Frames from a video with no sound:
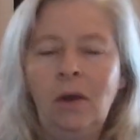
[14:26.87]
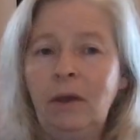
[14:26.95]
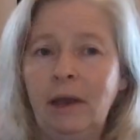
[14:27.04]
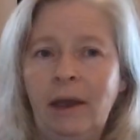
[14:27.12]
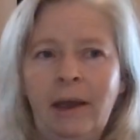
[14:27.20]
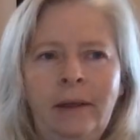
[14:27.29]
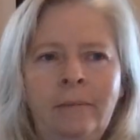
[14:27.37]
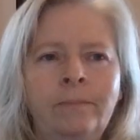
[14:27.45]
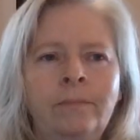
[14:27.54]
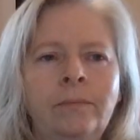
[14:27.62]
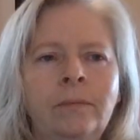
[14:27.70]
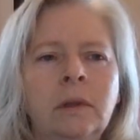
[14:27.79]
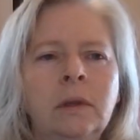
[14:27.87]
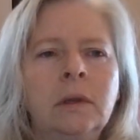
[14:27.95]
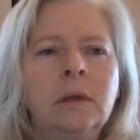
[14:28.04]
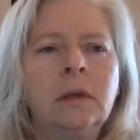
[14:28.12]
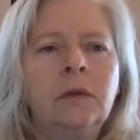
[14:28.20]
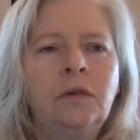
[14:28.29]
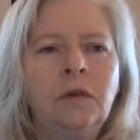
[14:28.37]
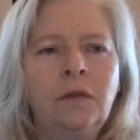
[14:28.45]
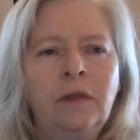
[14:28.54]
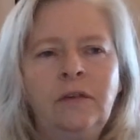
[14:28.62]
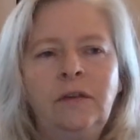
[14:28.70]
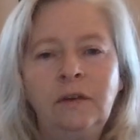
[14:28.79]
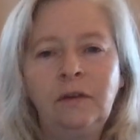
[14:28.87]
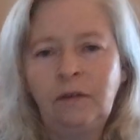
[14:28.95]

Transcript: Okay, so this